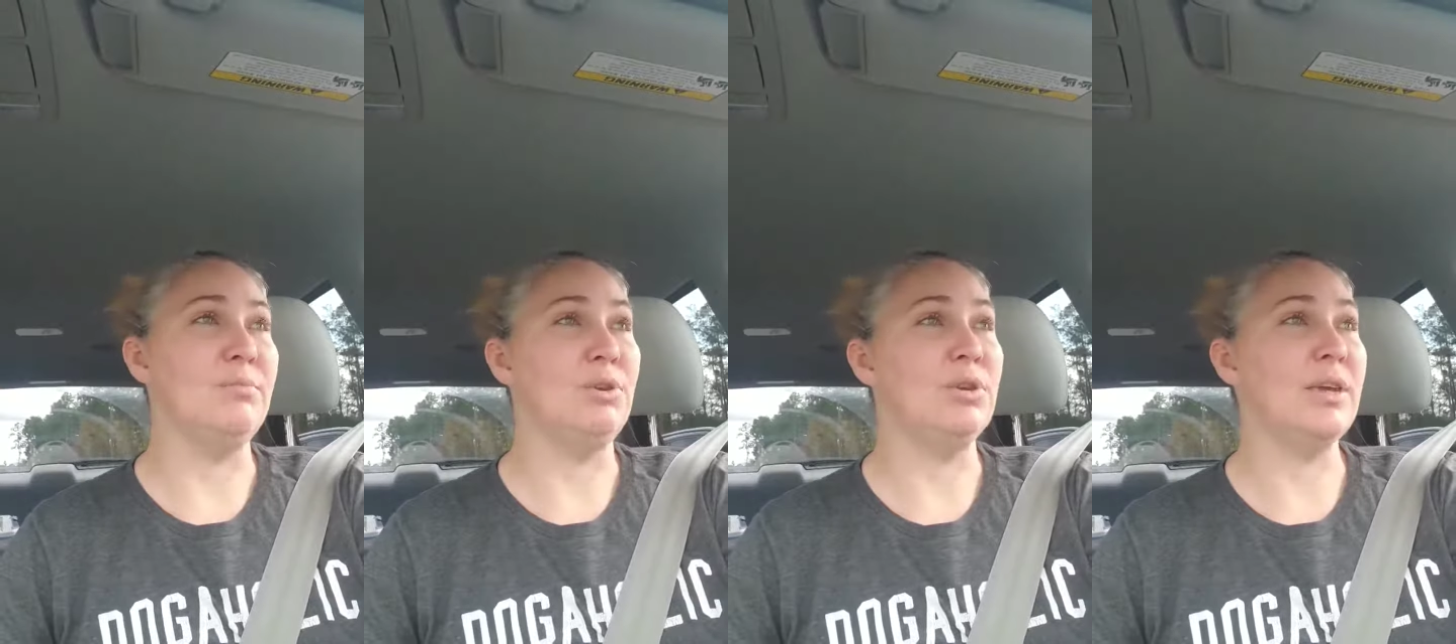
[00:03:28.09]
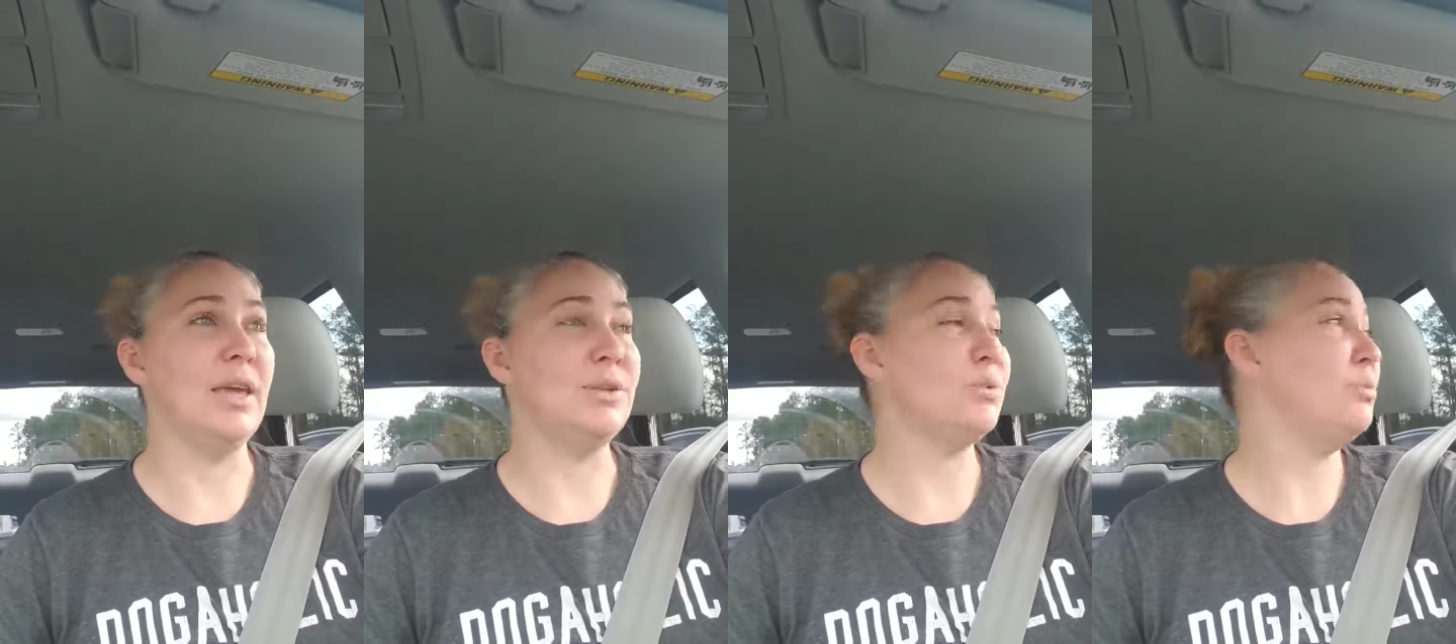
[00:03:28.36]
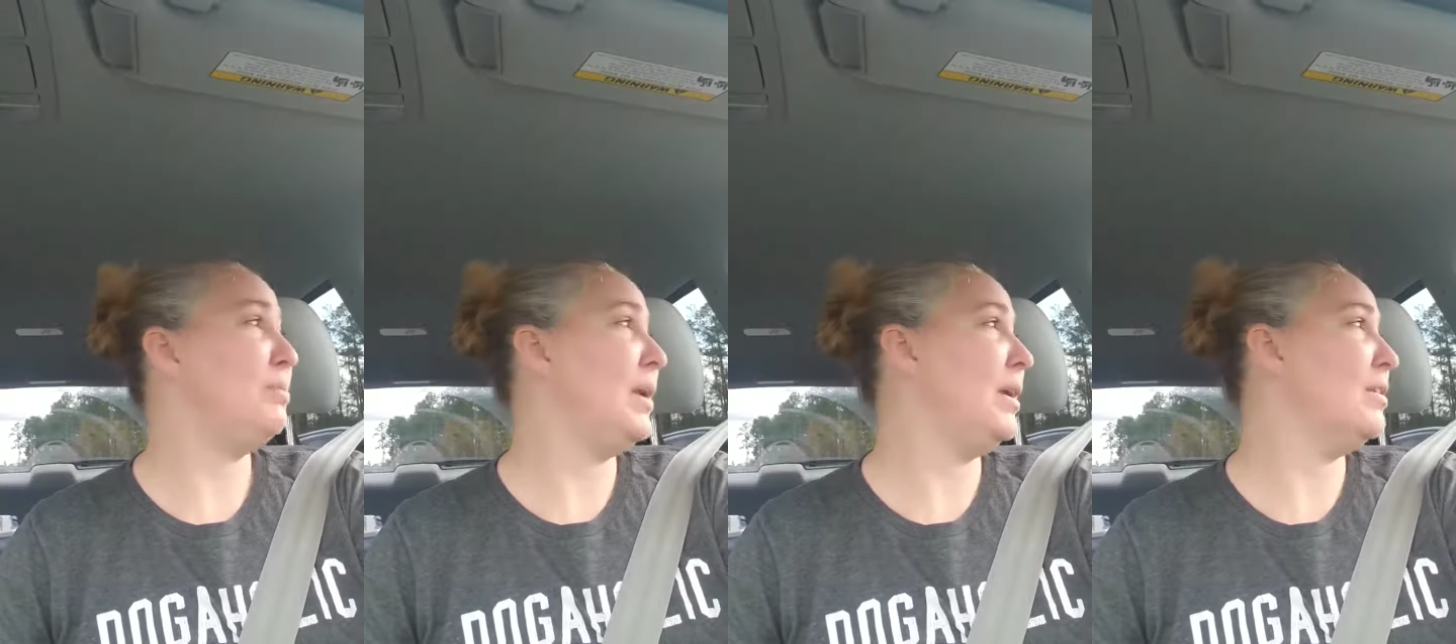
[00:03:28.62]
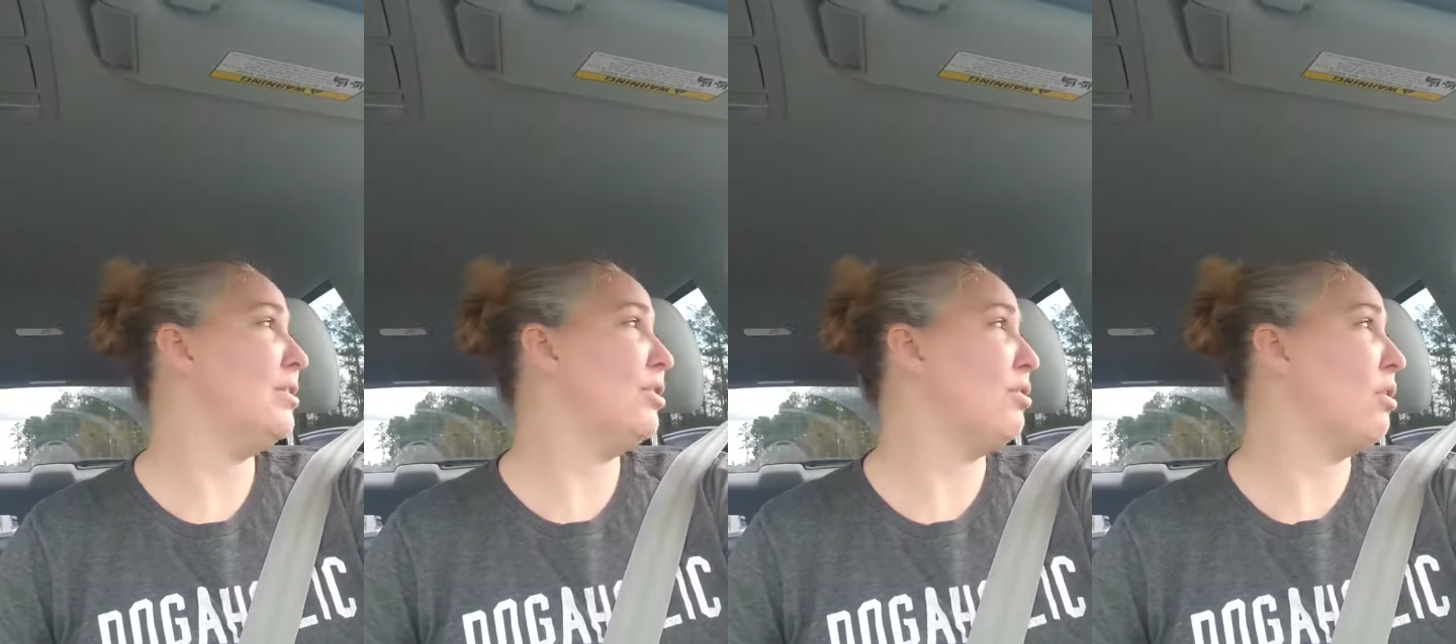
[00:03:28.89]
communicates with
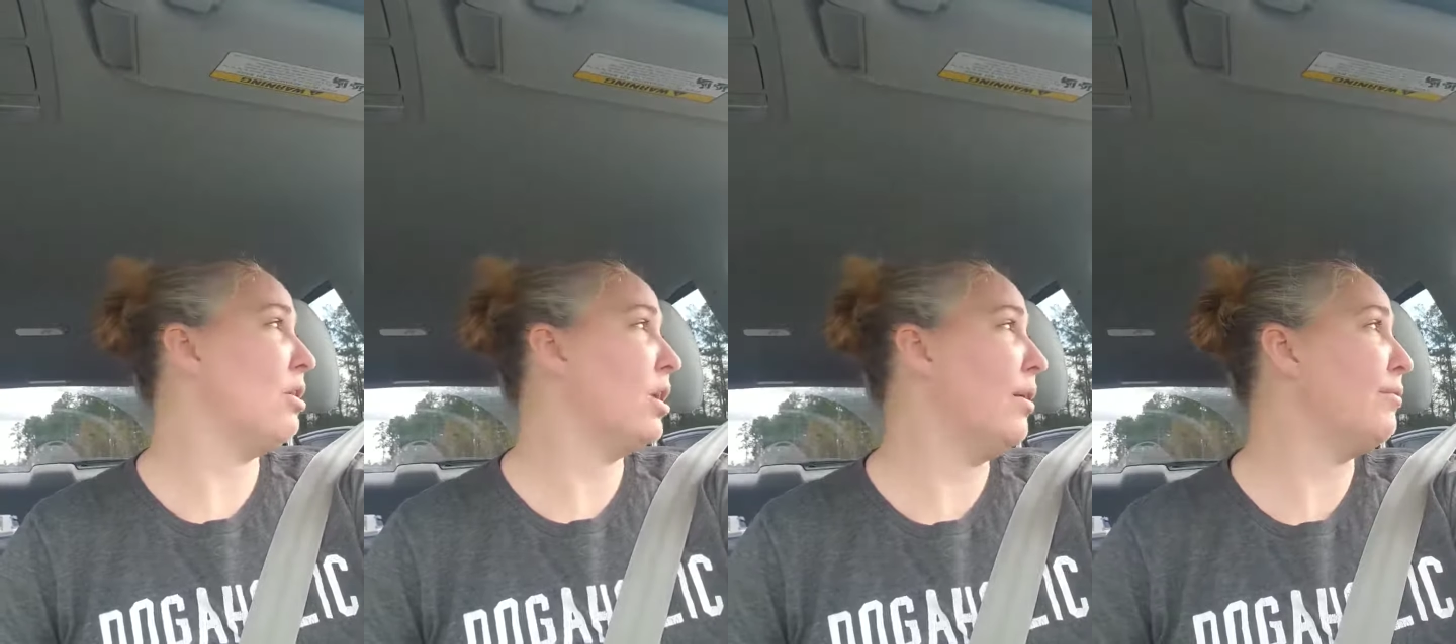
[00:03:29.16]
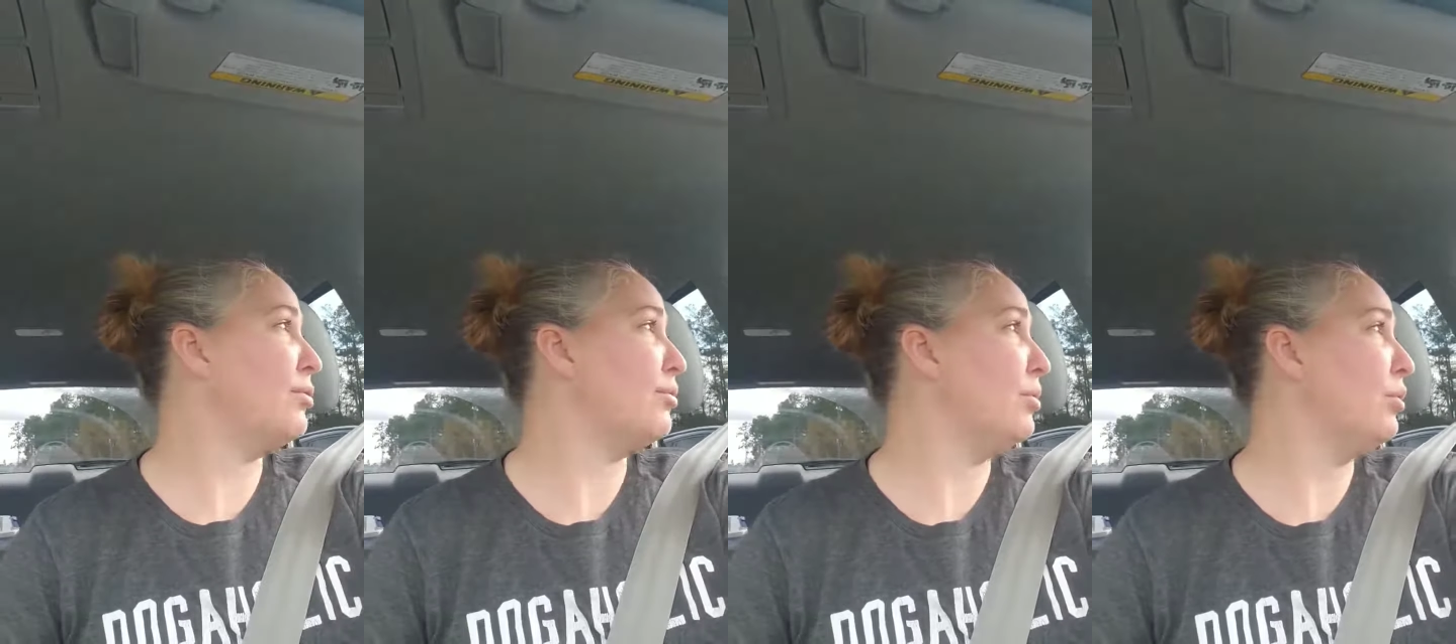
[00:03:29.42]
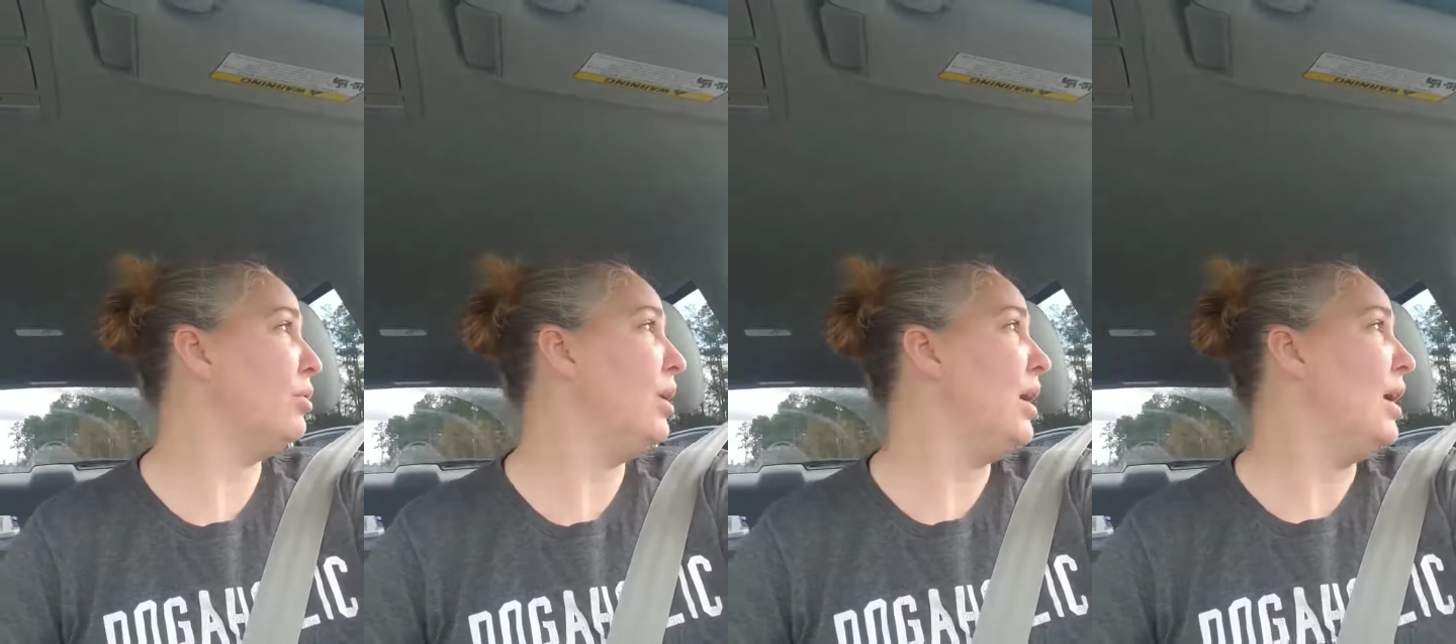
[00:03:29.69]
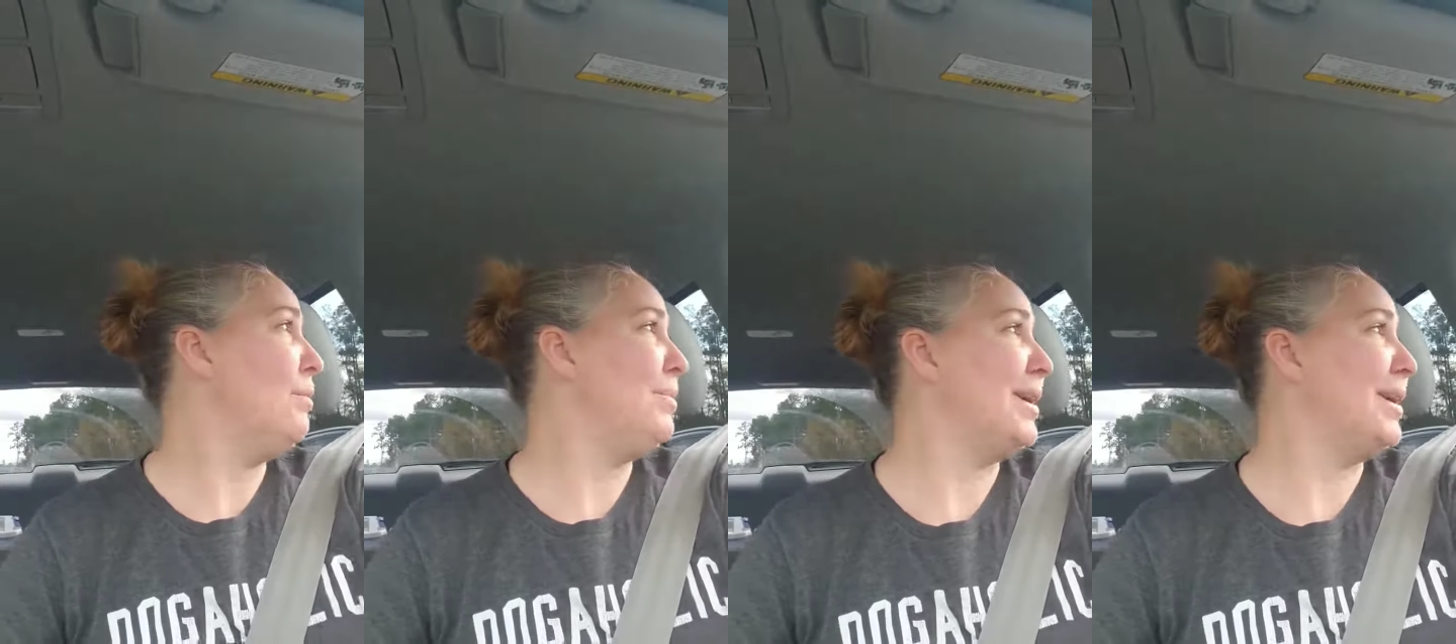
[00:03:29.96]
me that they're not comfortable,